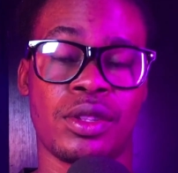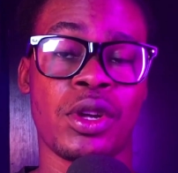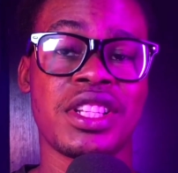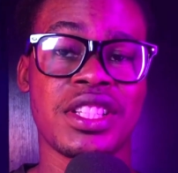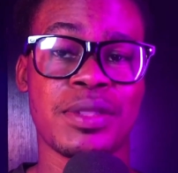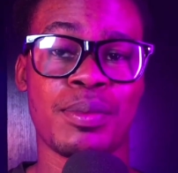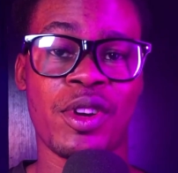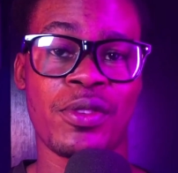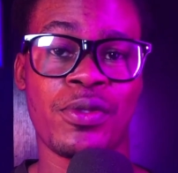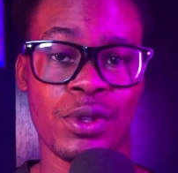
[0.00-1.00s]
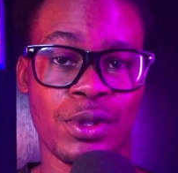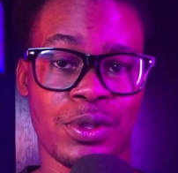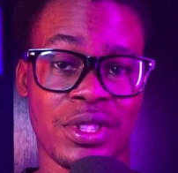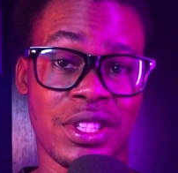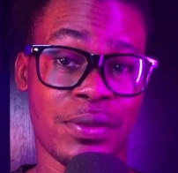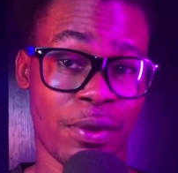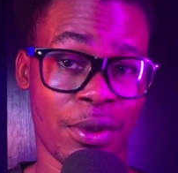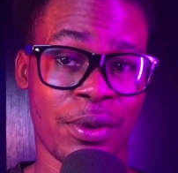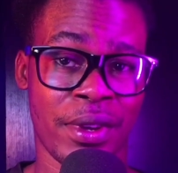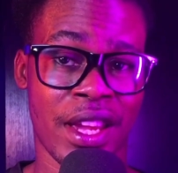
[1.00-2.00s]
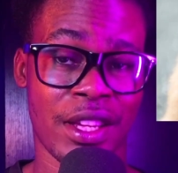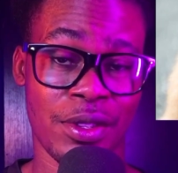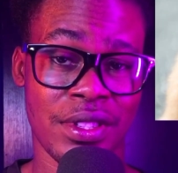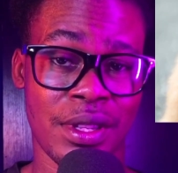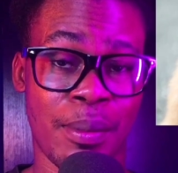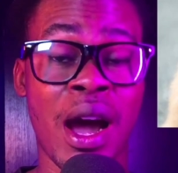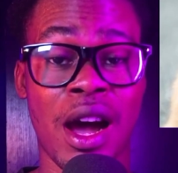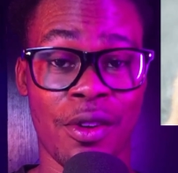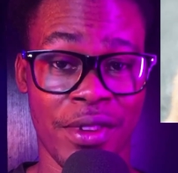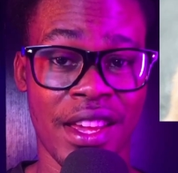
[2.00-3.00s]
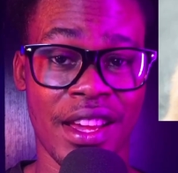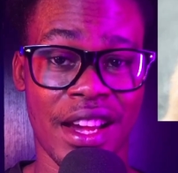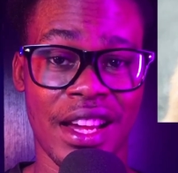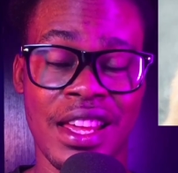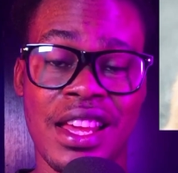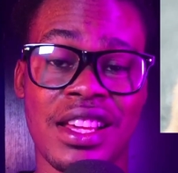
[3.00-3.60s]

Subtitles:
Turning this blurry photo to this photo here using the power of AI